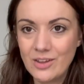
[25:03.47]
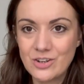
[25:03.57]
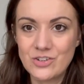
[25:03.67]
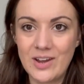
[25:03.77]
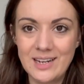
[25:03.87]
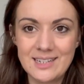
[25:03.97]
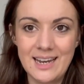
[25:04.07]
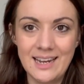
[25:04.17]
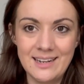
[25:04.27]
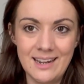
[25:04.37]
trying to
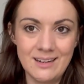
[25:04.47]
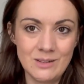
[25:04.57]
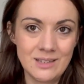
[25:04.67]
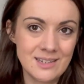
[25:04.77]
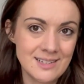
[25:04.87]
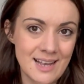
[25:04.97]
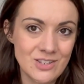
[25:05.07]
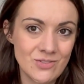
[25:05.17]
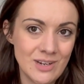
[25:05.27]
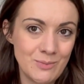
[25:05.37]
like knit a little
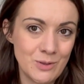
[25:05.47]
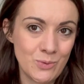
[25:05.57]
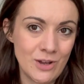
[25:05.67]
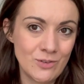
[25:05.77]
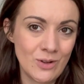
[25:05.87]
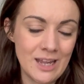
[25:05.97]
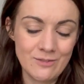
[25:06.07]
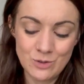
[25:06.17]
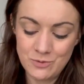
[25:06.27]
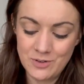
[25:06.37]
accessory with what I've got
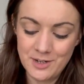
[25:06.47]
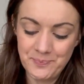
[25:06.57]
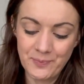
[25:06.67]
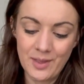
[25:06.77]
left over.